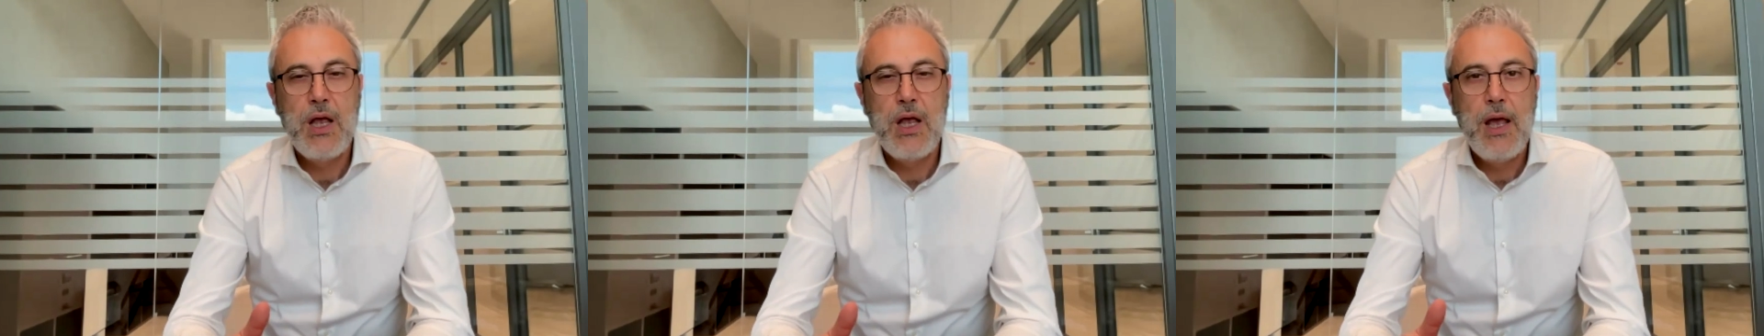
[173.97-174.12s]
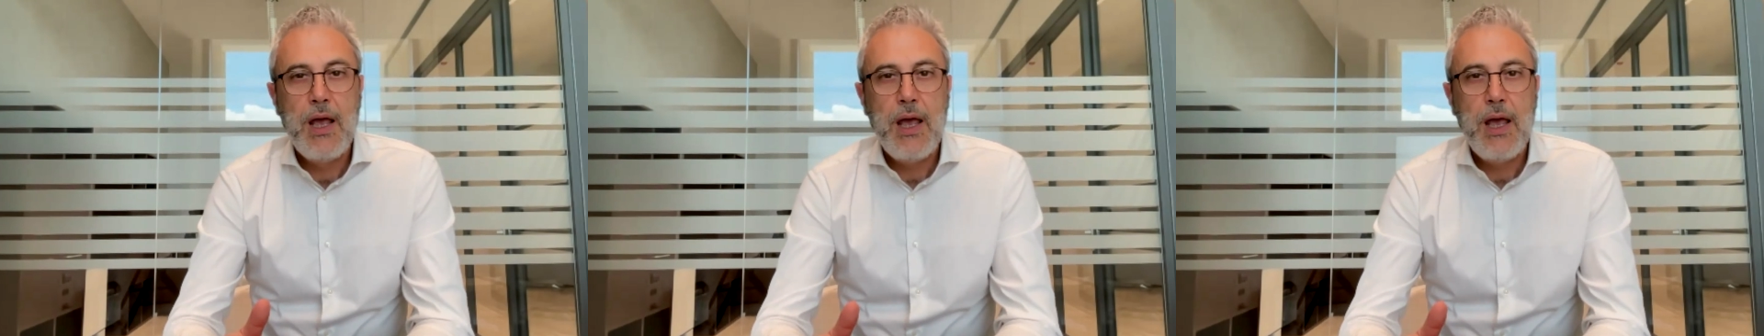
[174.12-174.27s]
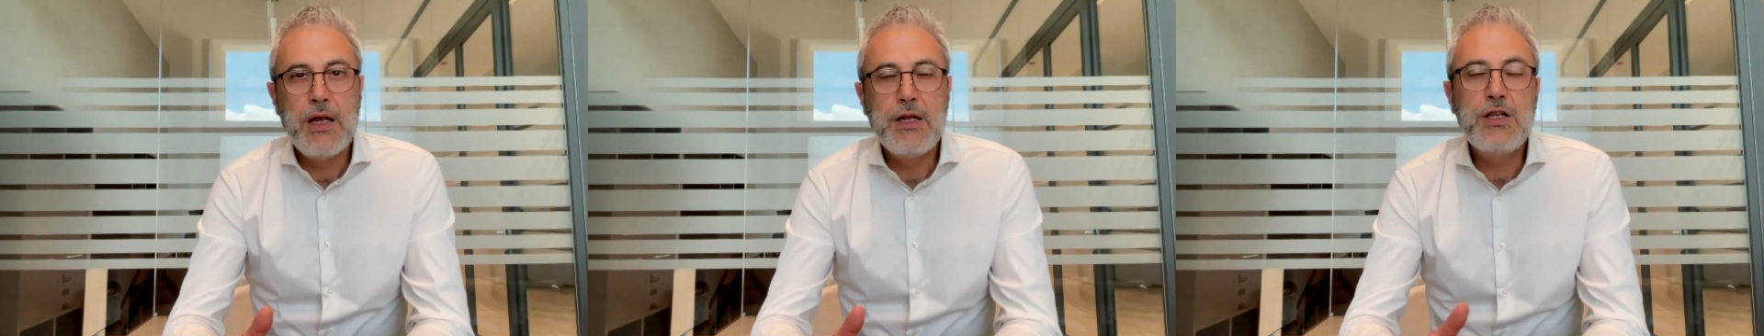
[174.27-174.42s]

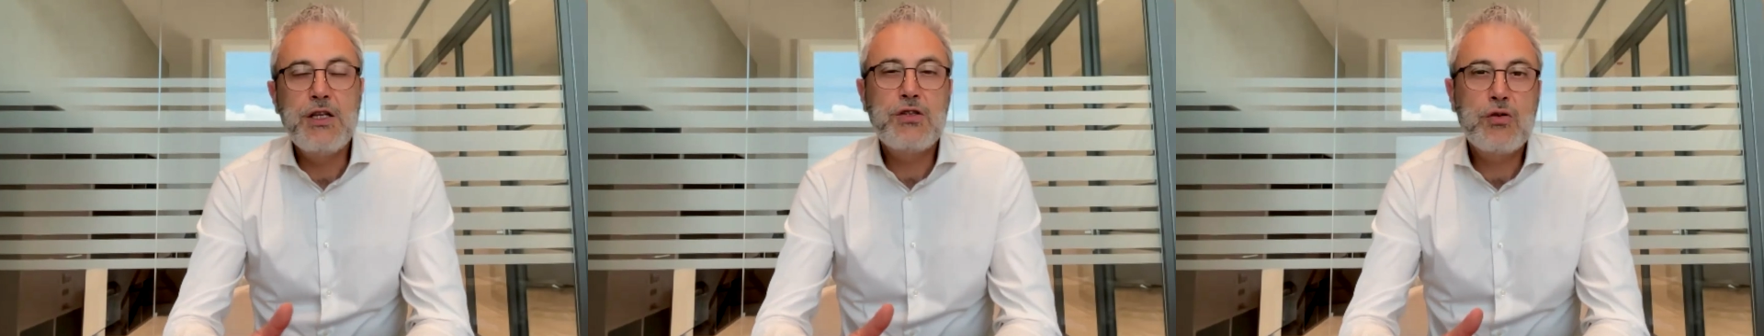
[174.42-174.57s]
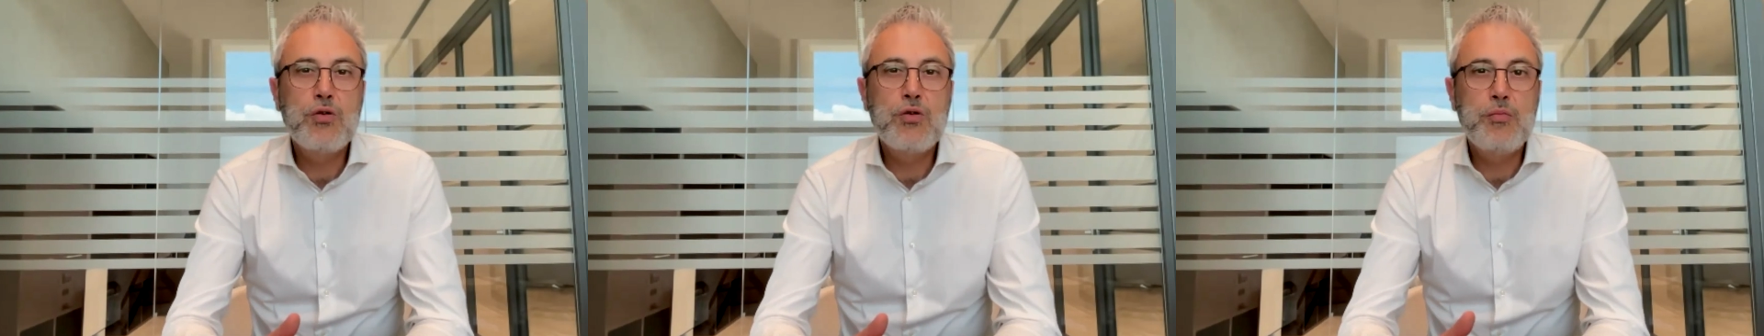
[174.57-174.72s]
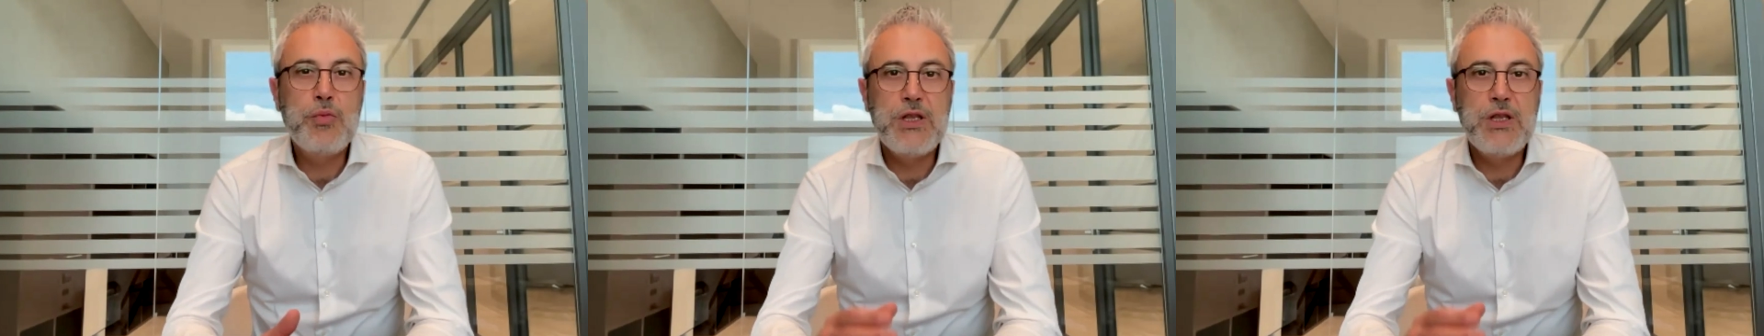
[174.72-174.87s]
And this
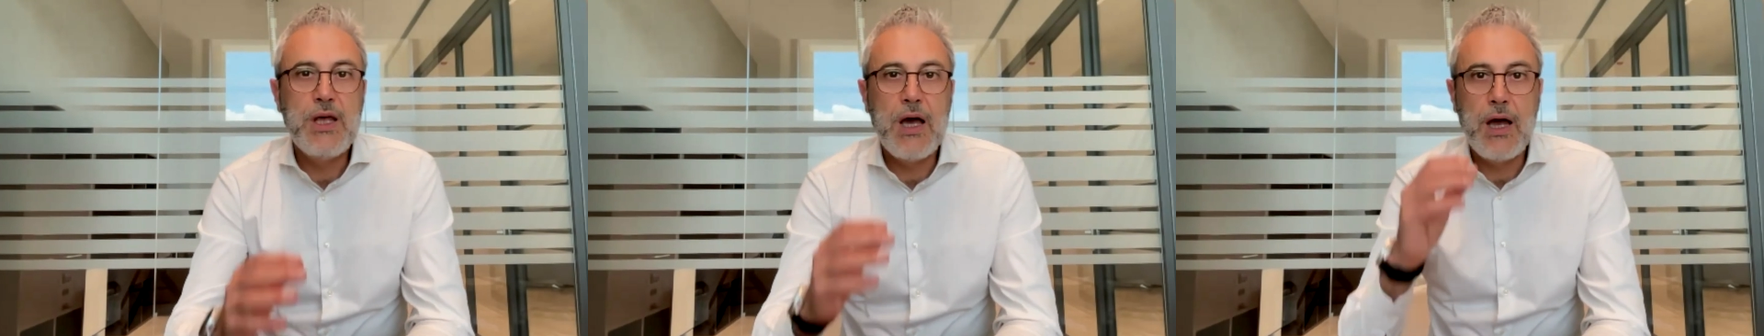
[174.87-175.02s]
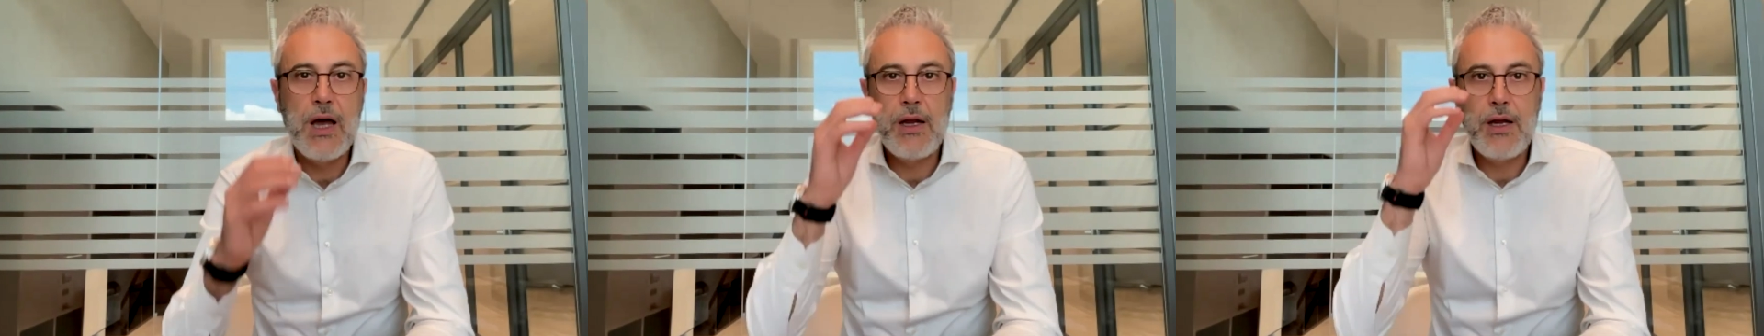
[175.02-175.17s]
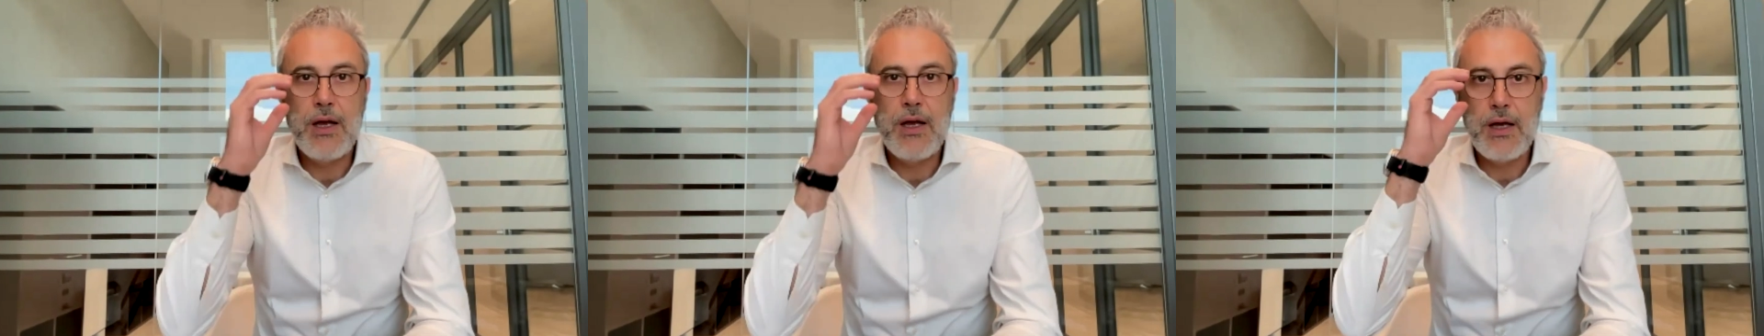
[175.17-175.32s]
could be
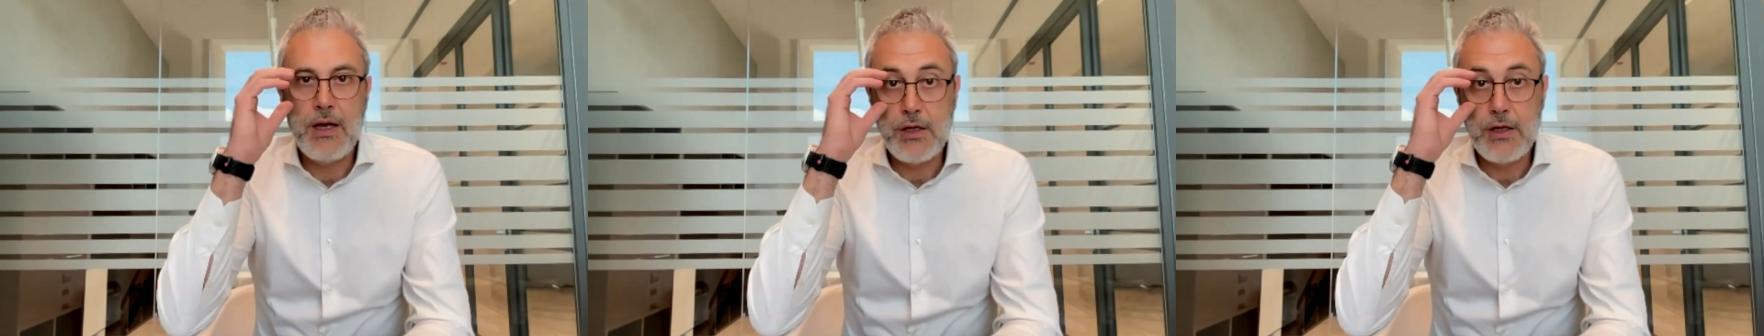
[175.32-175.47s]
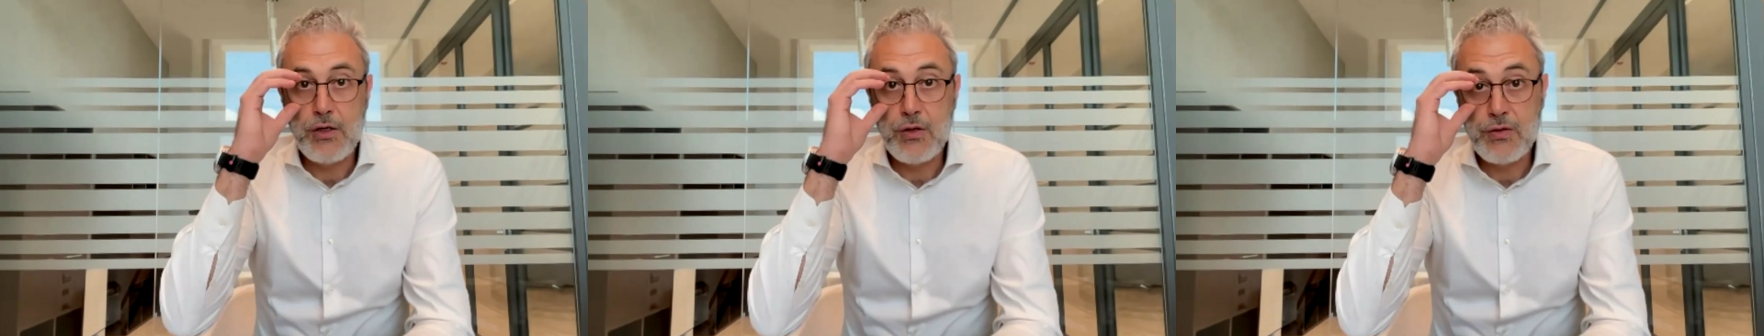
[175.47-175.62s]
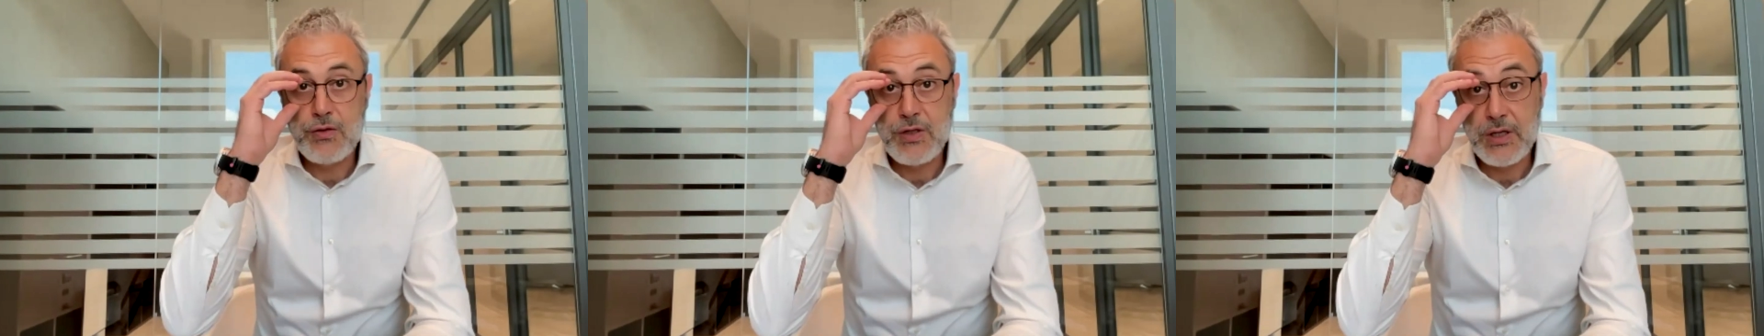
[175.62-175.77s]
done
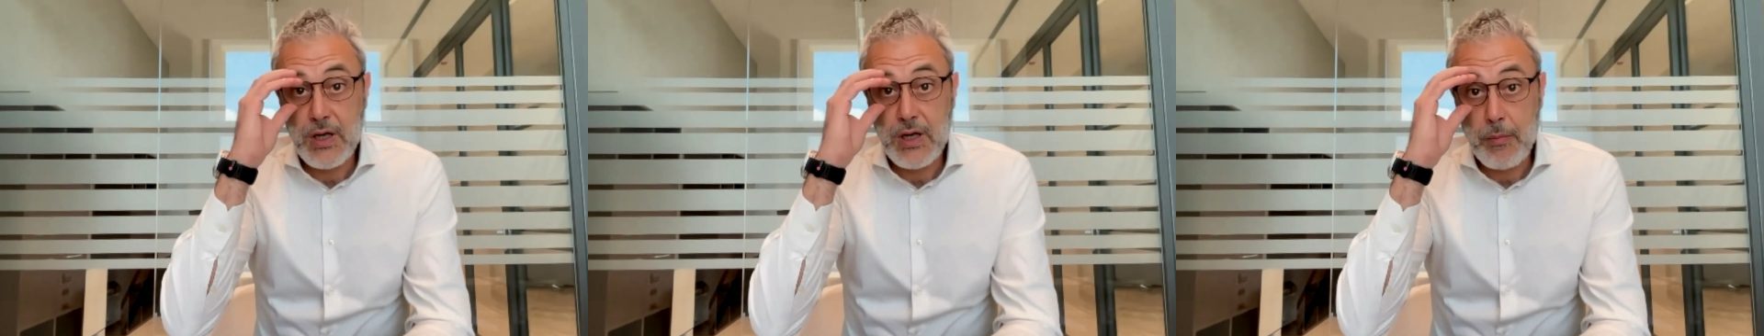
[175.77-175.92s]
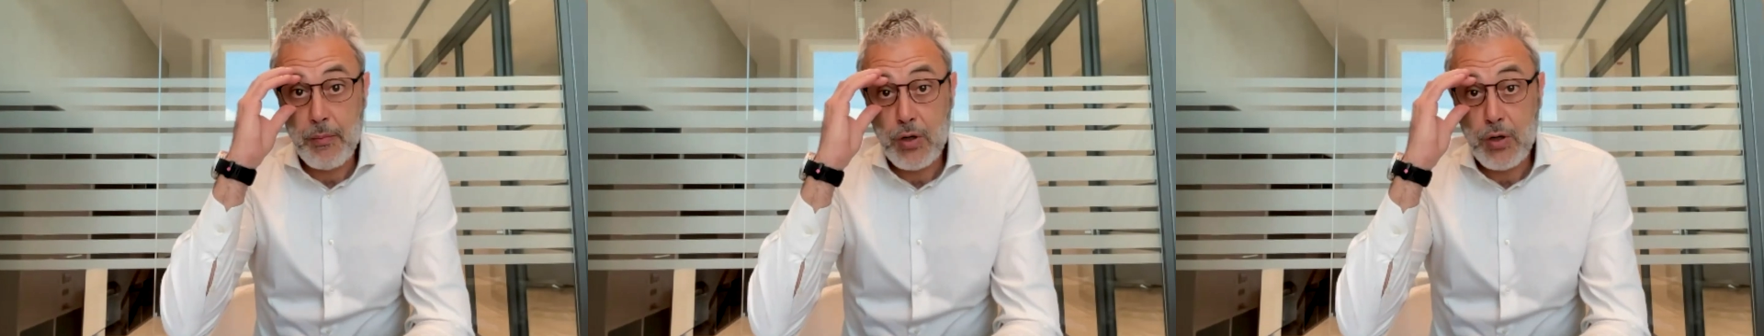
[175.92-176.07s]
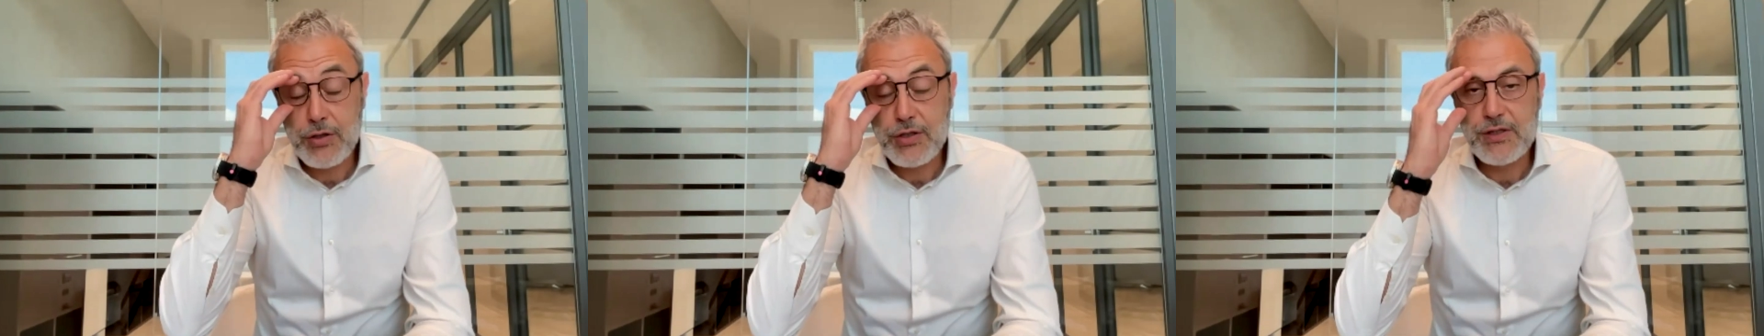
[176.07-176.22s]
using
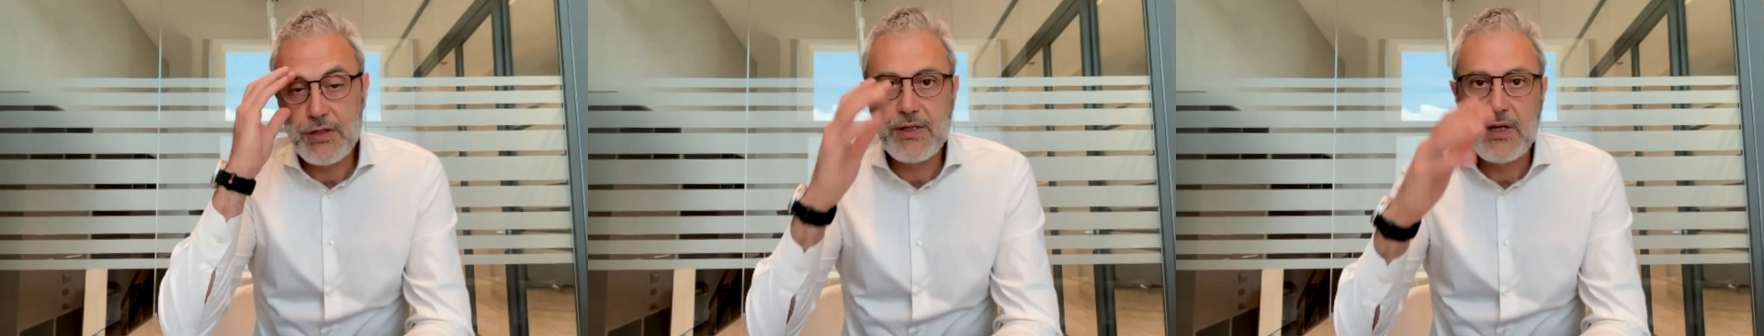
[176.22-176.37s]
approaches